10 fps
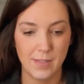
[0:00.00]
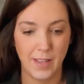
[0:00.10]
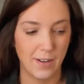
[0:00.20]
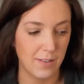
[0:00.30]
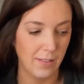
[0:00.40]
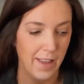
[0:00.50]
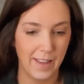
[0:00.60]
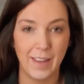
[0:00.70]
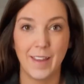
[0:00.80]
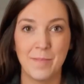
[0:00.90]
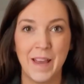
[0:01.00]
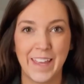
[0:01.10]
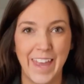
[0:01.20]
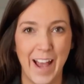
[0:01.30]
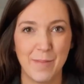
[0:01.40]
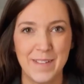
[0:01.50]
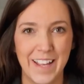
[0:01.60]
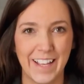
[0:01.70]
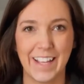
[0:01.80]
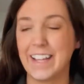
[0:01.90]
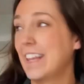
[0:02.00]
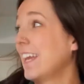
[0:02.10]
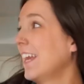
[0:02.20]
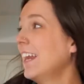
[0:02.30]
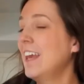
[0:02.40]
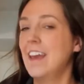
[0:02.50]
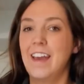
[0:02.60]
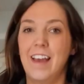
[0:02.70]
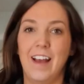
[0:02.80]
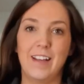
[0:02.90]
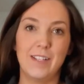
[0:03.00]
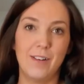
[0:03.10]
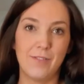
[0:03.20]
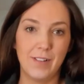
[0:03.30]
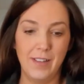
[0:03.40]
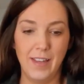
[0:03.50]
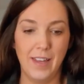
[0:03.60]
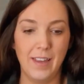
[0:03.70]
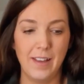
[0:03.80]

that are like in my cabinet and clean. I don't really